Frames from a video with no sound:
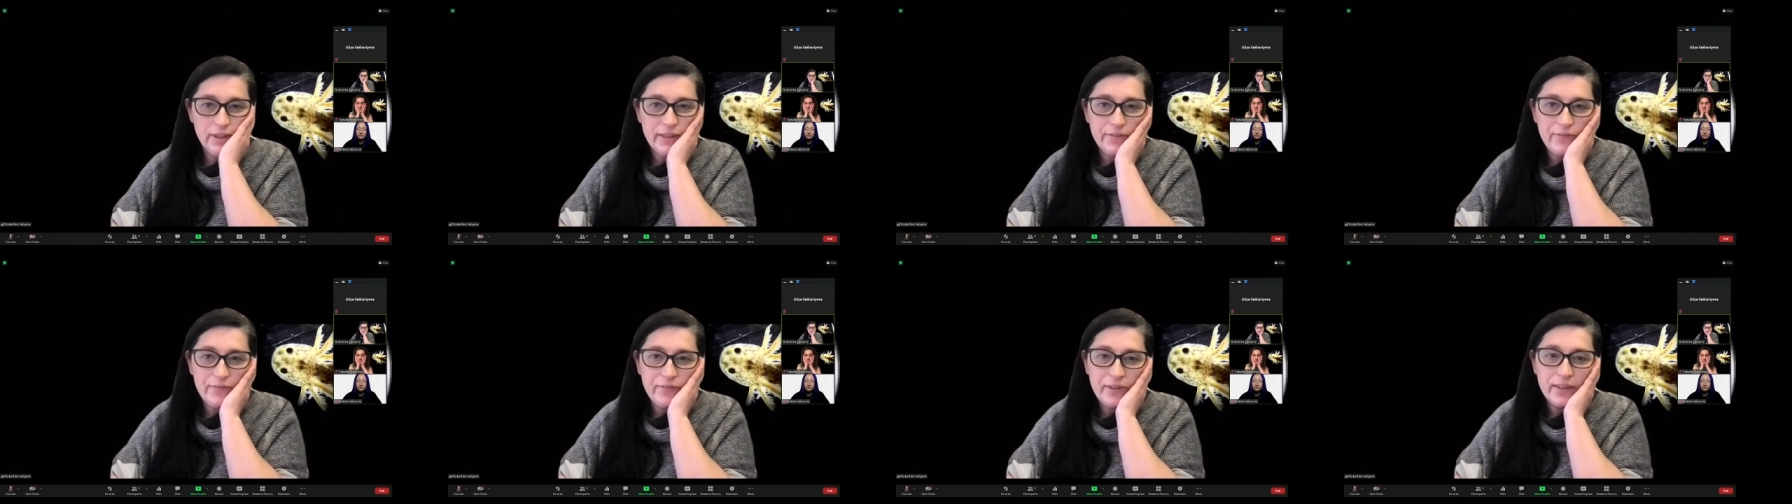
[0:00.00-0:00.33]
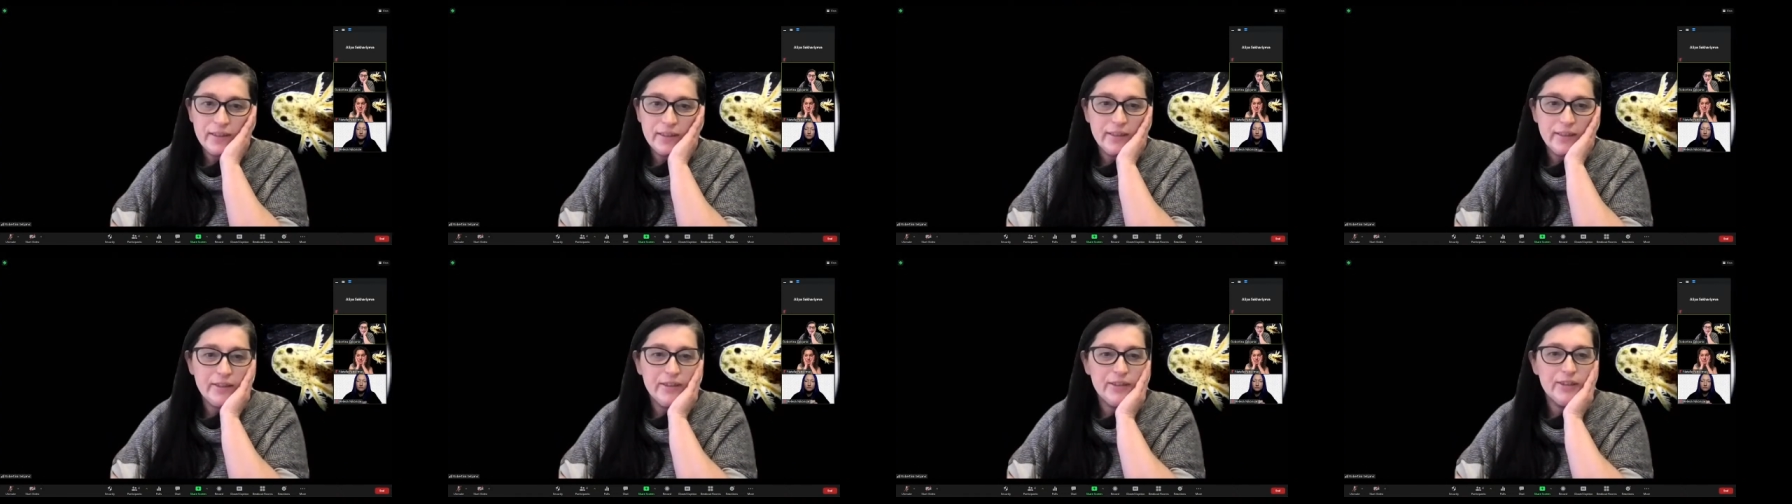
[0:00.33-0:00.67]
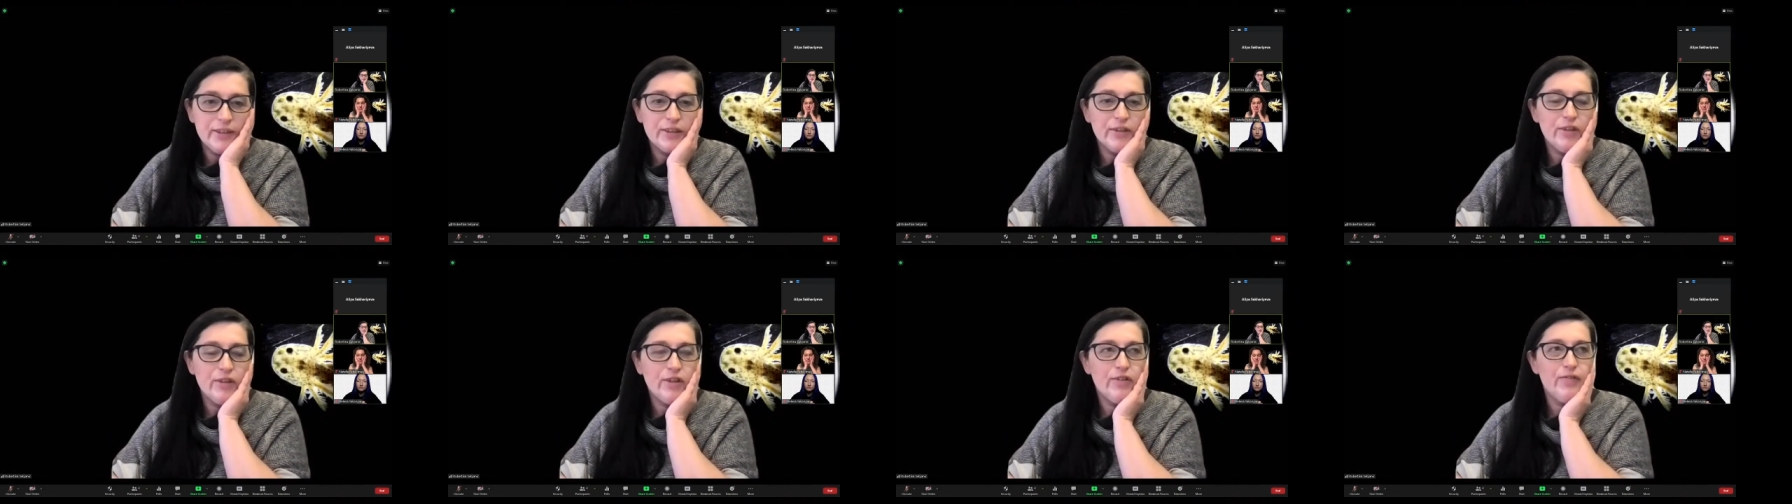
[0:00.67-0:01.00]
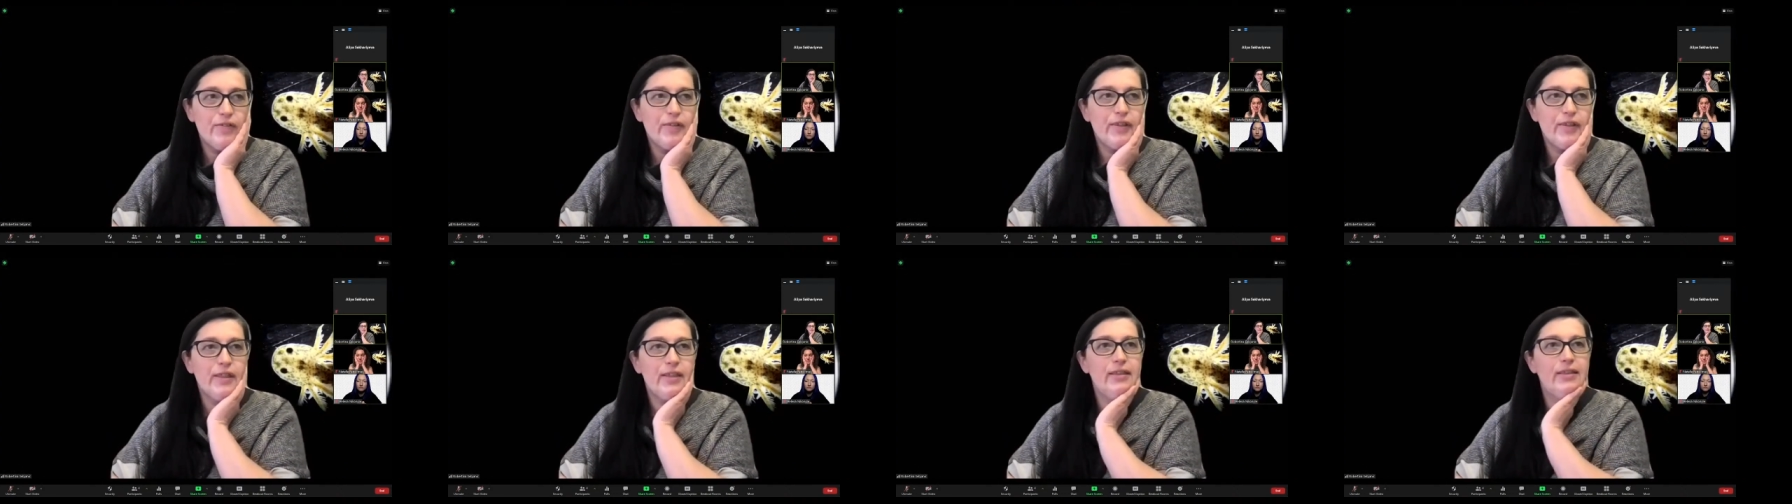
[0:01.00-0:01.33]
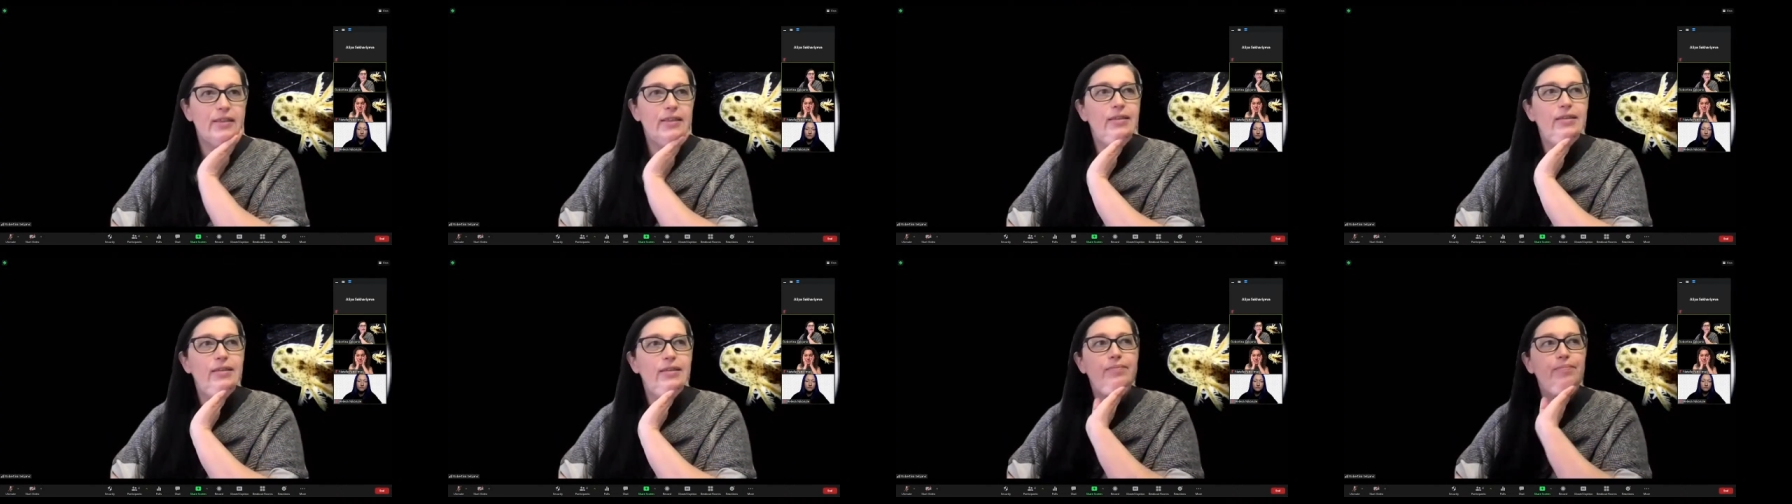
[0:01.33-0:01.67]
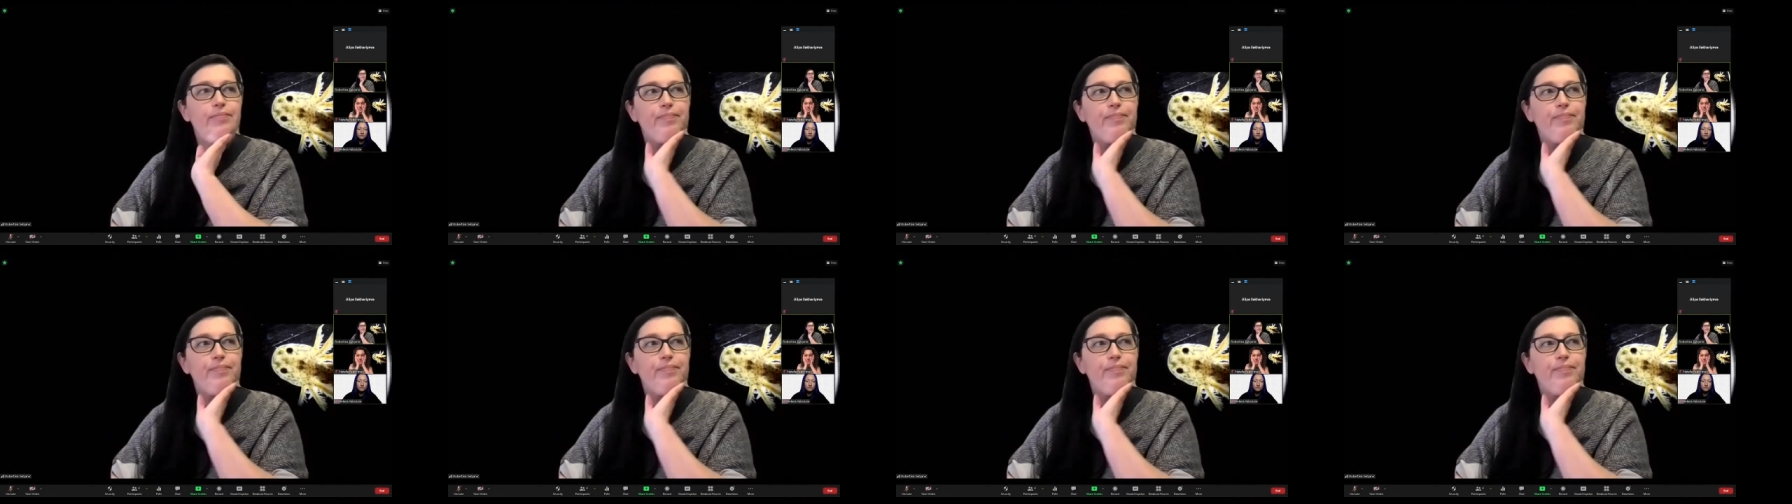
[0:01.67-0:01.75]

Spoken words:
I think there is always,